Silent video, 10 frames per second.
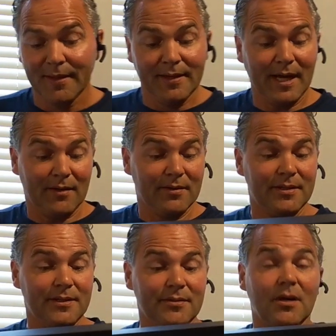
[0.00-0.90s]
Now,
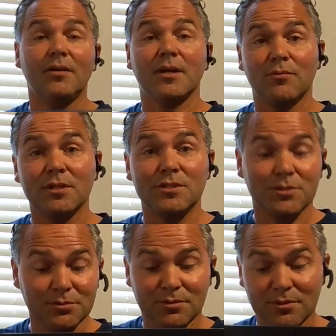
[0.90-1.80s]
oh yeah, what is
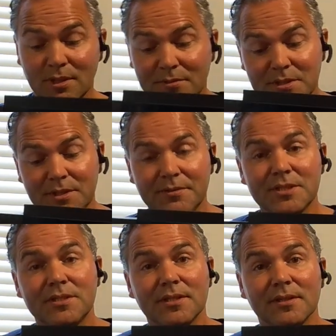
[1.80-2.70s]
good to know is there
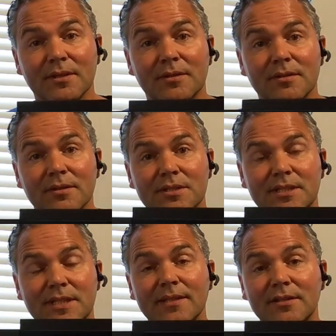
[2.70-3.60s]
is the
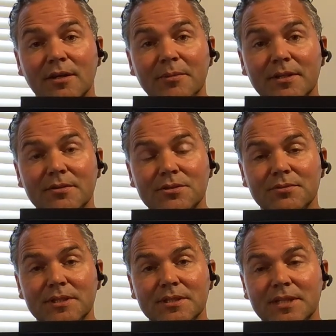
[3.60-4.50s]
stand coming also
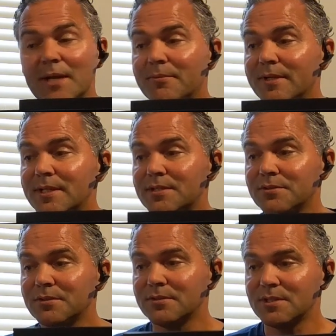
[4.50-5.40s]
with this camera. So
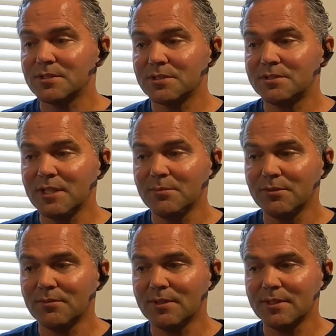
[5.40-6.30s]
there's a
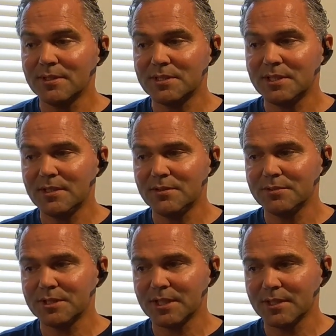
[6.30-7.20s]
table stand
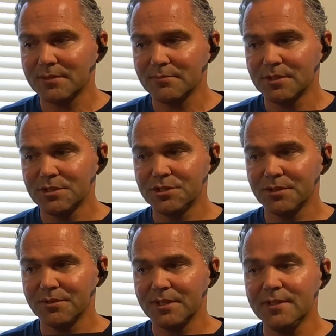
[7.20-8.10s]
which I
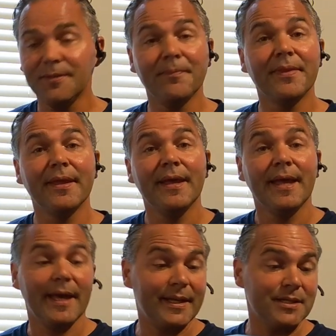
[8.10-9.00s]
showing here,
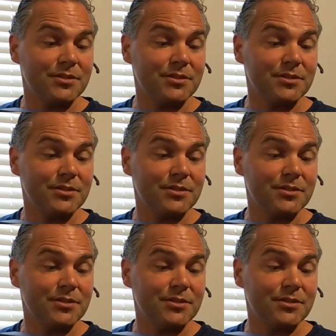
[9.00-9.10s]
and there's